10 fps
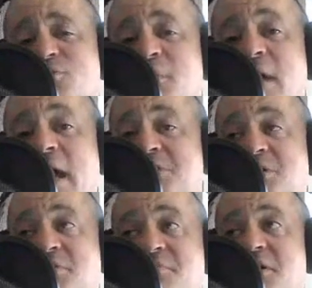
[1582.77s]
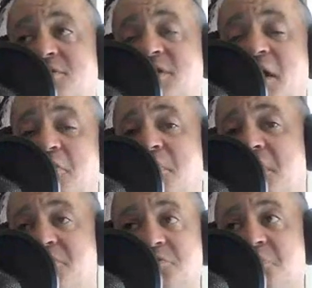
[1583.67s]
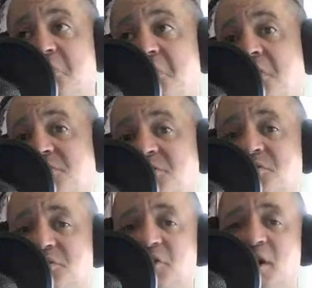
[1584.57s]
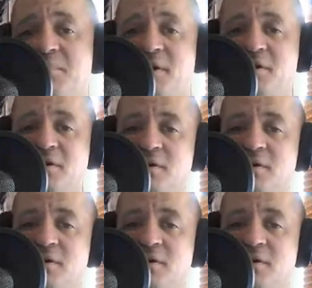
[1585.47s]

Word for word: so he has to defend the title. I mean, that's just what he does. He's the champion.